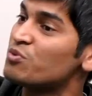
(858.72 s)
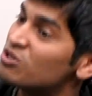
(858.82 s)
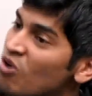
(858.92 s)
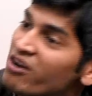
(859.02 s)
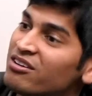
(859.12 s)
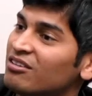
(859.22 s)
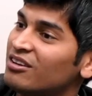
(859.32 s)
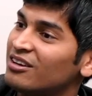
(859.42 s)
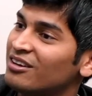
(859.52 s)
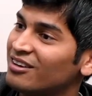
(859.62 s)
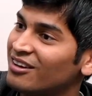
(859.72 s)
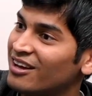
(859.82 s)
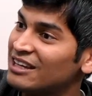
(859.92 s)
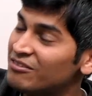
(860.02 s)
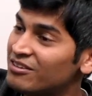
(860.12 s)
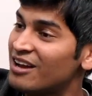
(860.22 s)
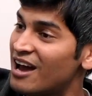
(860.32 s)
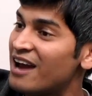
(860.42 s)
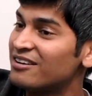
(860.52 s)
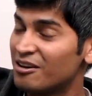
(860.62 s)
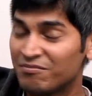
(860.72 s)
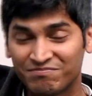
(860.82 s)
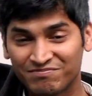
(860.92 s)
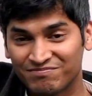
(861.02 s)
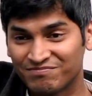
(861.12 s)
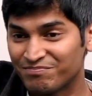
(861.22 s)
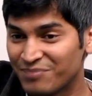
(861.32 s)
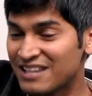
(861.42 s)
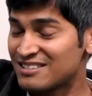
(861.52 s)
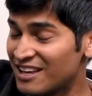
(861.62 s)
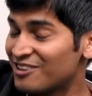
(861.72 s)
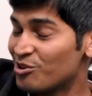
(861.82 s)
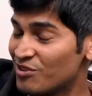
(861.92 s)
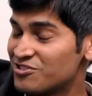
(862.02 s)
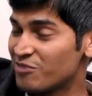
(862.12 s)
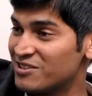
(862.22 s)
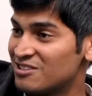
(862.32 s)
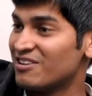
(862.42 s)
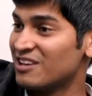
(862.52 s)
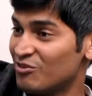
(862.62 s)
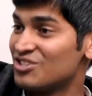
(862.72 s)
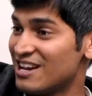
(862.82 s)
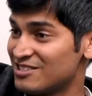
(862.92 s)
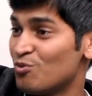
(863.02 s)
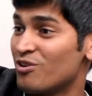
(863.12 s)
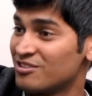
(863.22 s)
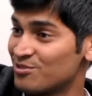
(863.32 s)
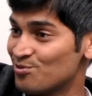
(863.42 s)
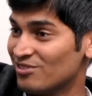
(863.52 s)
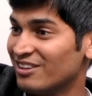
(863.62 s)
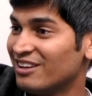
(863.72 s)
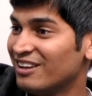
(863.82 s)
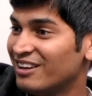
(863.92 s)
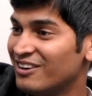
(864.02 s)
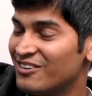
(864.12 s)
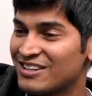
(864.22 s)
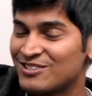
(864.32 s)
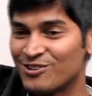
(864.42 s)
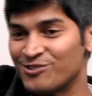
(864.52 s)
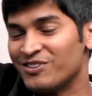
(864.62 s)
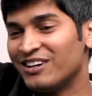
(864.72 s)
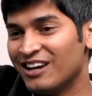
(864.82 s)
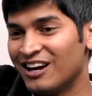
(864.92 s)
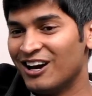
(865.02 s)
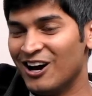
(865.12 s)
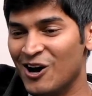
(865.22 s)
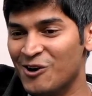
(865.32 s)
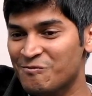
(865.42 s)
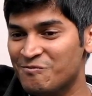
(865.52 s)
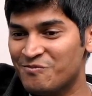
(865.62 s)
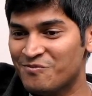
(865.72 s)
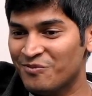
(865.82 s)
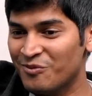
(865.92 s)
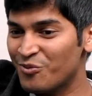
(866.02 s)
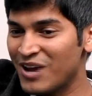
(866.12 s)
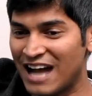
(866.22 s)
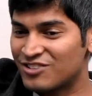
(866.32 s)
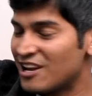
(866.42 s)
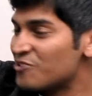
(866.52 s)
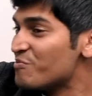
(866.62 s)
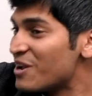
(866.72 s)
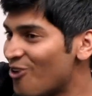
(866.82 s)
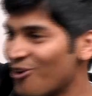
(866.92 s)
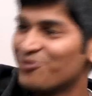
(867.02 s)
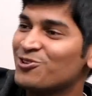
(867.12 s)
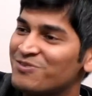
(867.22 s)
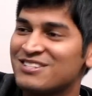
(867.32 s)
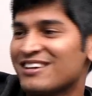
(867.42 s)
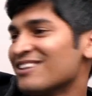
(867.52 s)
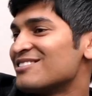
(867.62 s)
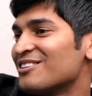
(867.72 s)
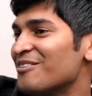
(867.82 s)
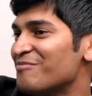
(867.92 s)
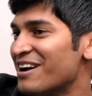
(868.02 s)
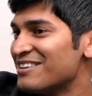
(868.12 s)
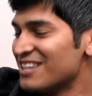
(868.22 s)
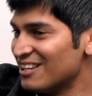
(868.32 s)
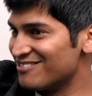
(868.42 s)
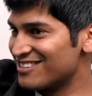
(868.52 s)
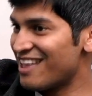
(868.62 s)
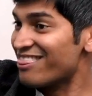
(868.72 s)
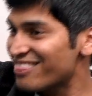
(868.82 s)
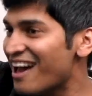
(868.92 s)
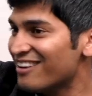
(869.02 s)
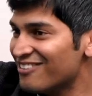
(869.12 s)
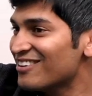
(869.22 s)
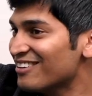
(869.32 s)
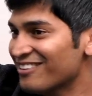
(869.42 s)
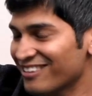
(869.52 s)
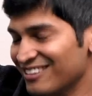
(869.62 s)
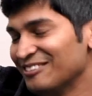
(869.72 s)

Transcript: taught even at a place like University of Pennsylvania, which has the Wharton School, right? So we actually had to make all of those mistakes by ourselves and then really learn.